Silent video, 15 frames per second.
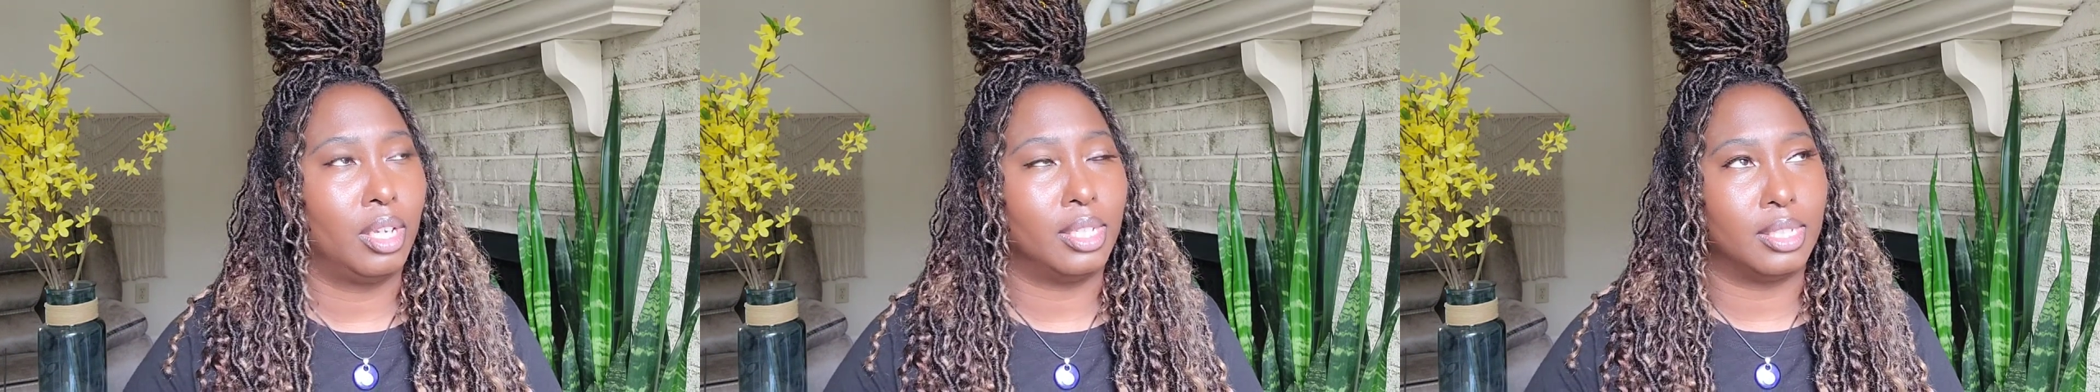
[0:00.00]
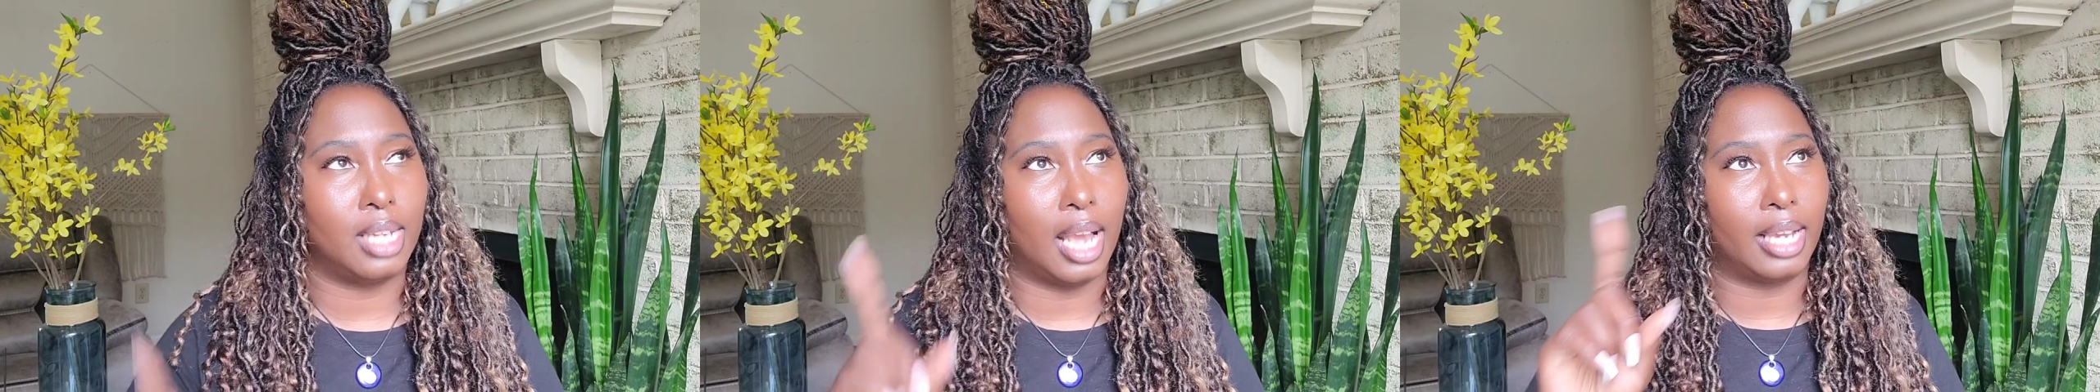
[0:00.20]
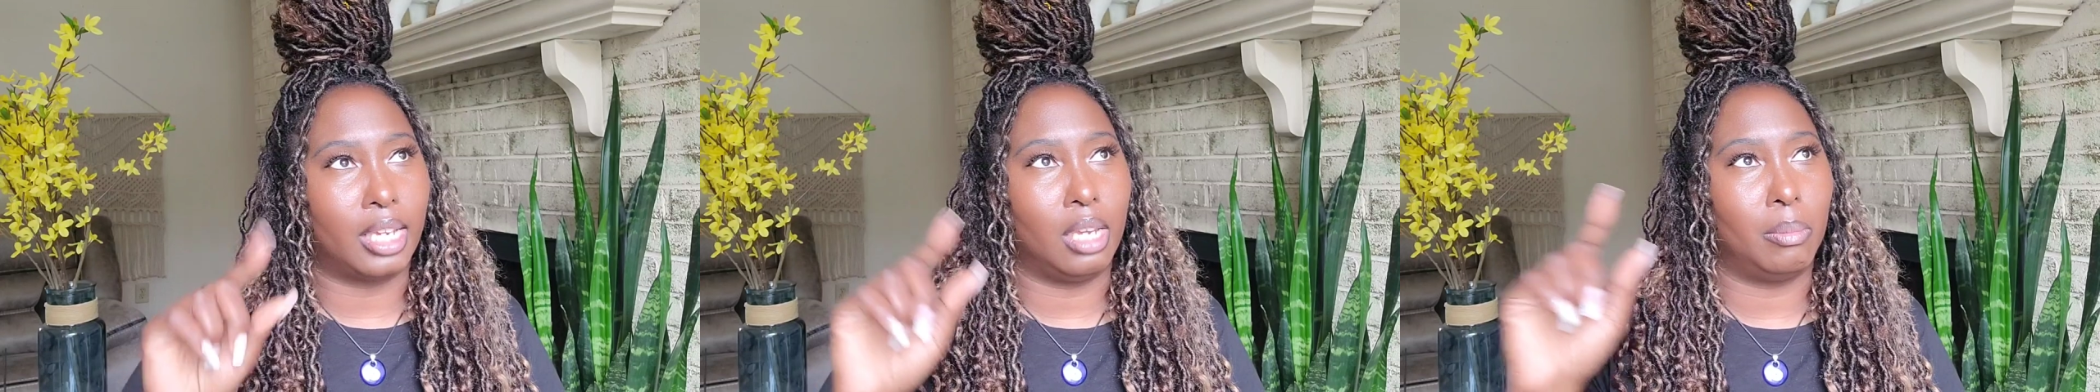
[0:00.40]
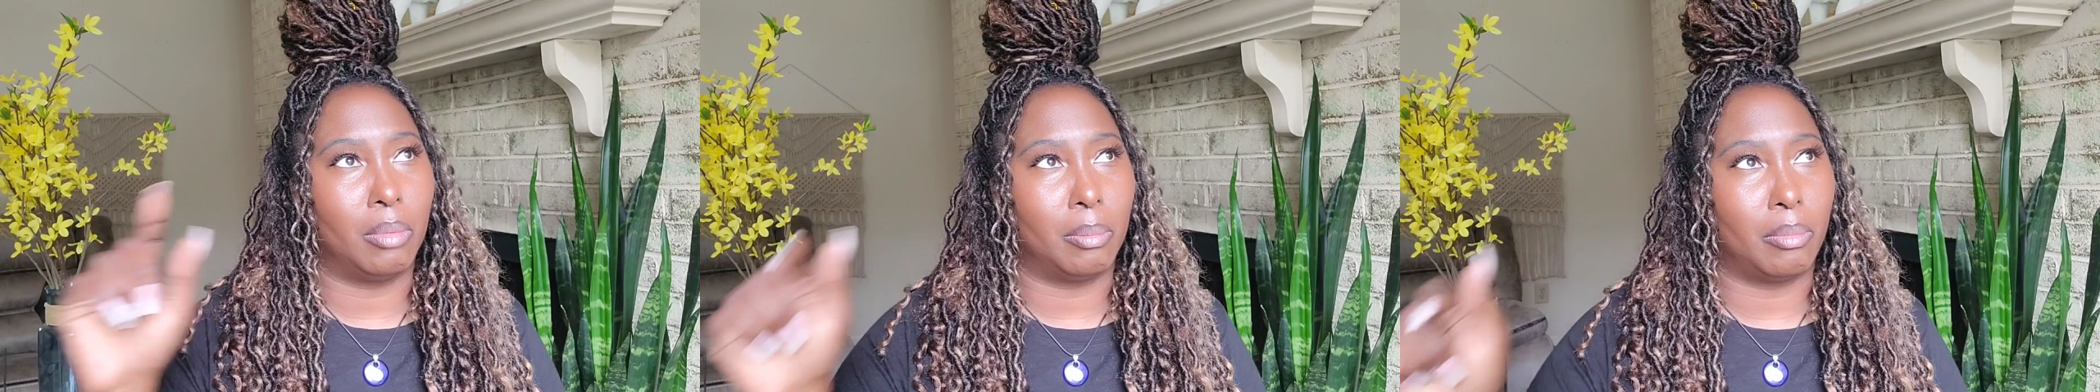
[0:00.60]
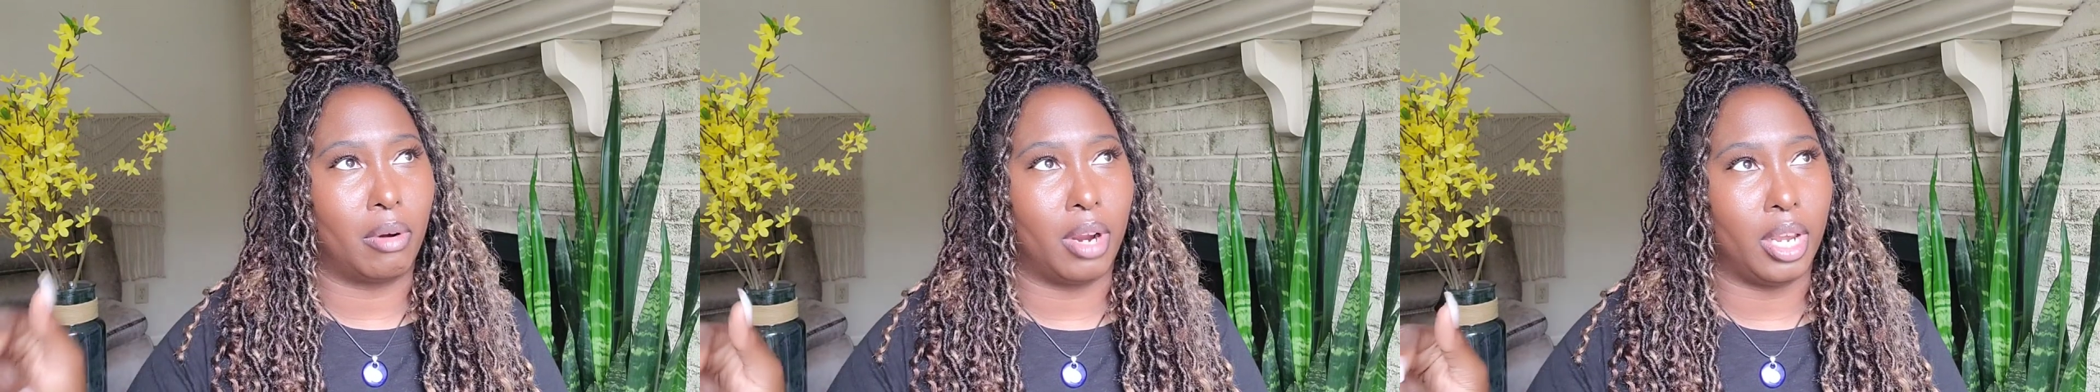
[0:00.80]
It's not
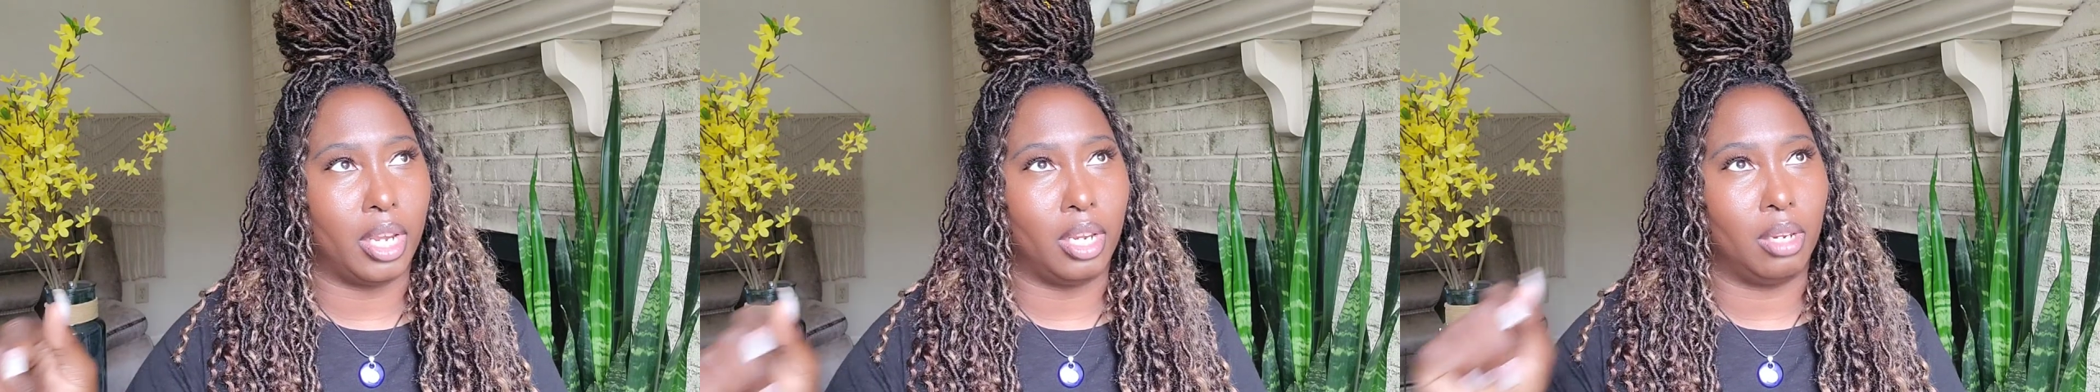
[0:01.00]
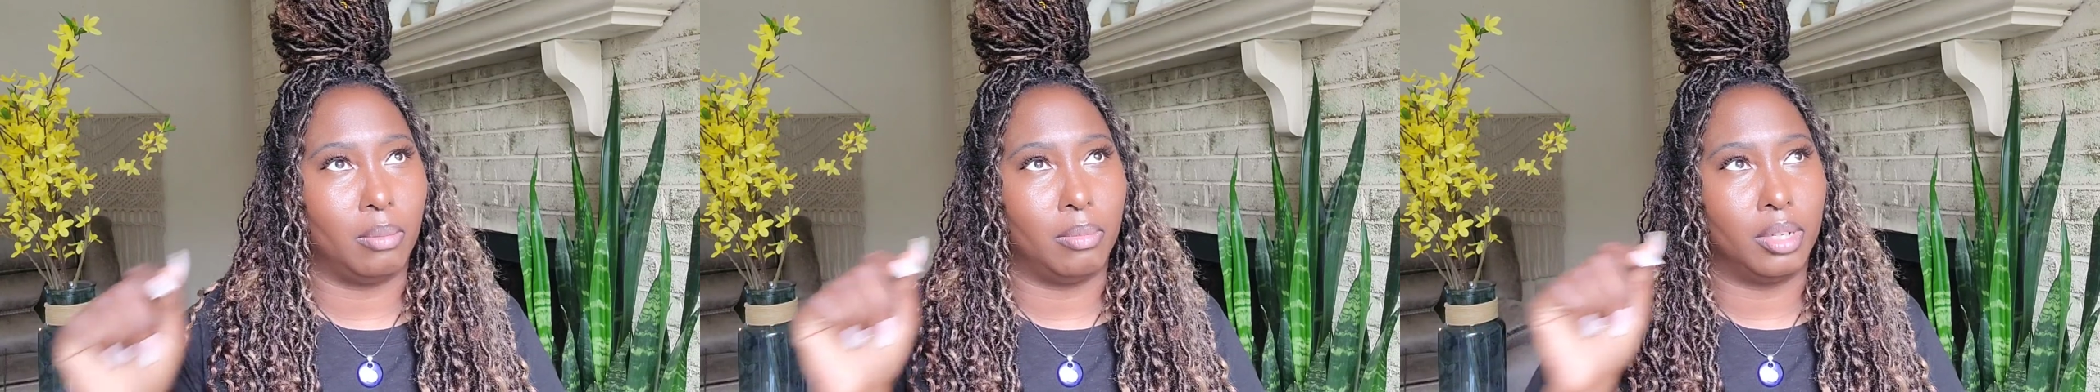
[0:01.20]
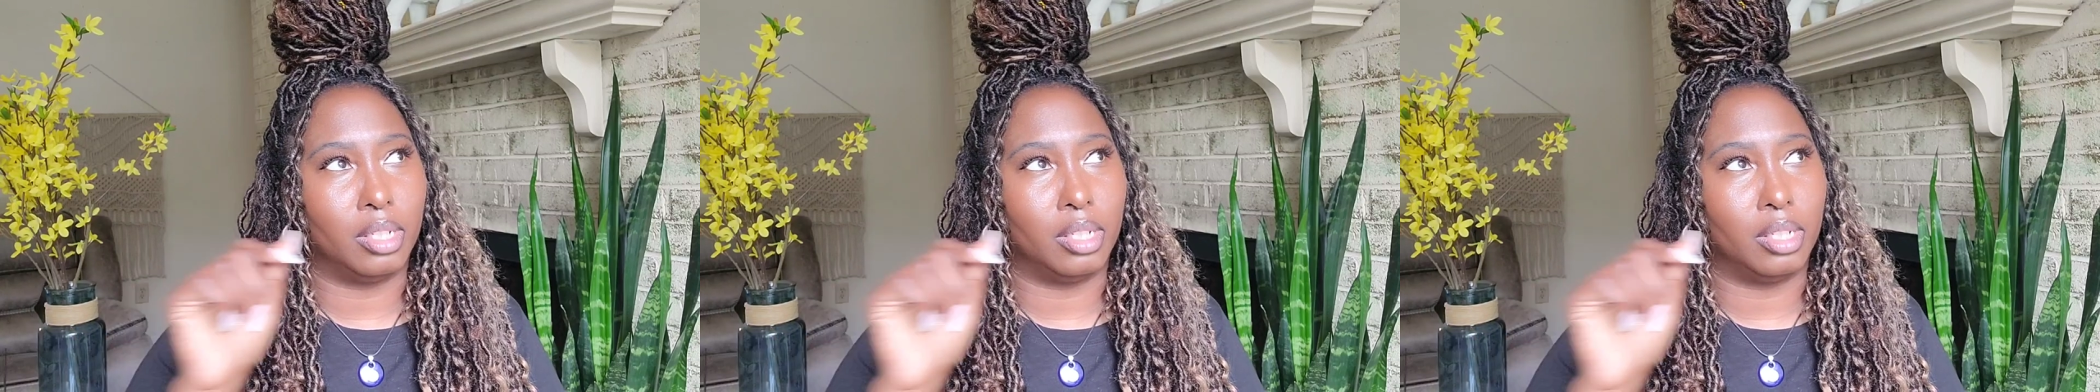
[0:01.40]
Kima Braid,